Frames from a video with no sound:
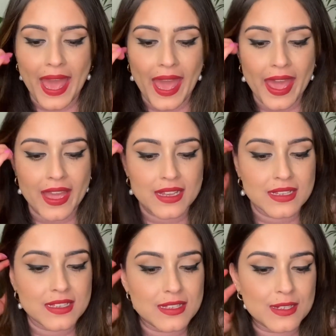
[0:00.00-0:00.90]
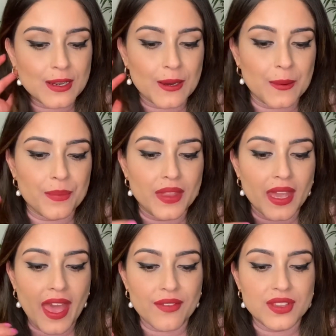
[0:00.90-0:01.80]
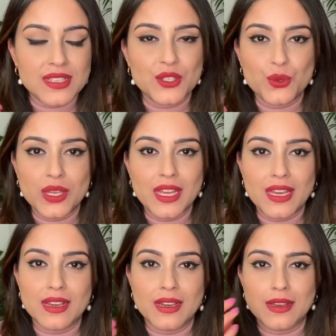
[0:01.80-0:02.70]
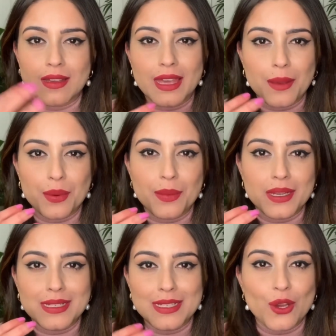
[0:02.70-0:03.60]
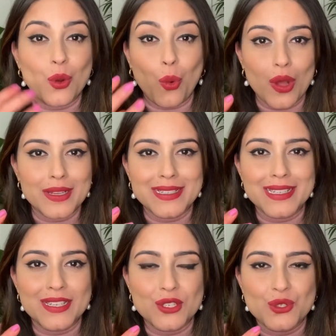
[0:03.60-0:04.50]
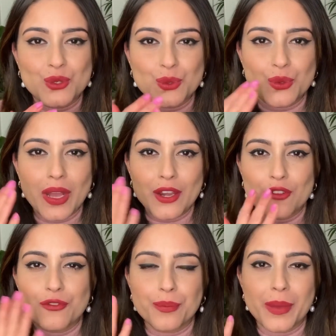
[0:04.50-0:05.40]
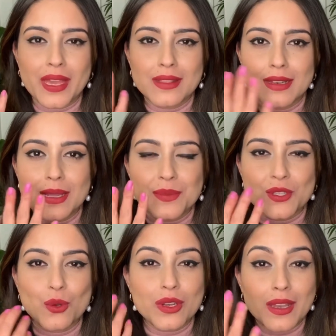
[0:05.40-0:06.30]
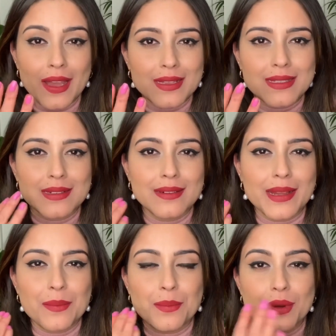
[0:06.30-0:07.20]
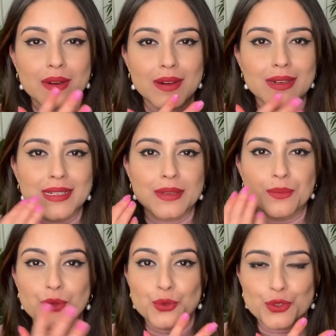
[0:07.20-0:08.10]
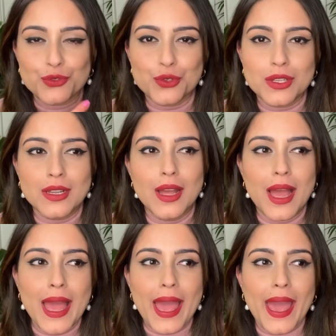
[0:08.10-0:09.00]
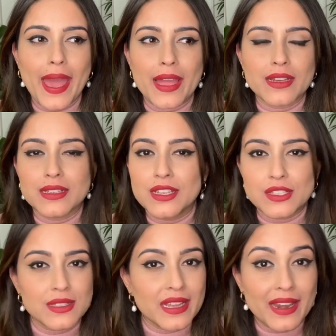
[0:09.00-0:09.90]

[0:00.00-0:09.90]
And they have this unique capability or quality to kind of make the lips look nicer and blurred and beautiful, and it doesn't